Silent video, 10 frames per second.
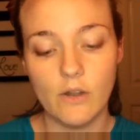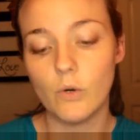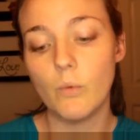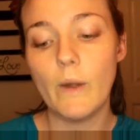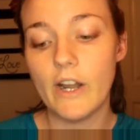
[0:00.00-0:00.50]

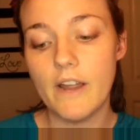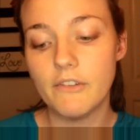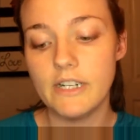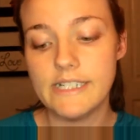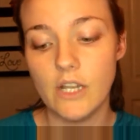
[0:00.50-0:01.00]
or
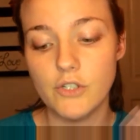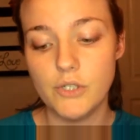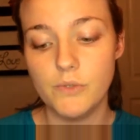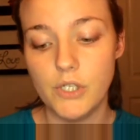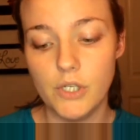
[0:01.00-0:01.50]
wherever it tells
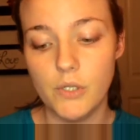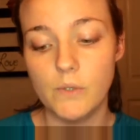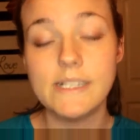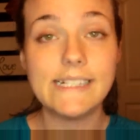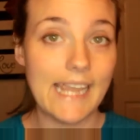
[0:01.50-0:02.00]
you to
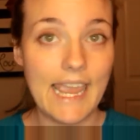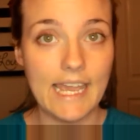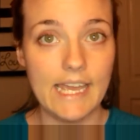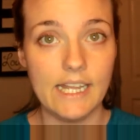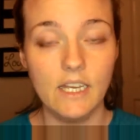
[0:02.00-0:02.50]

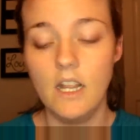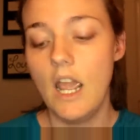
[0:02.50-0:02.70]
scan,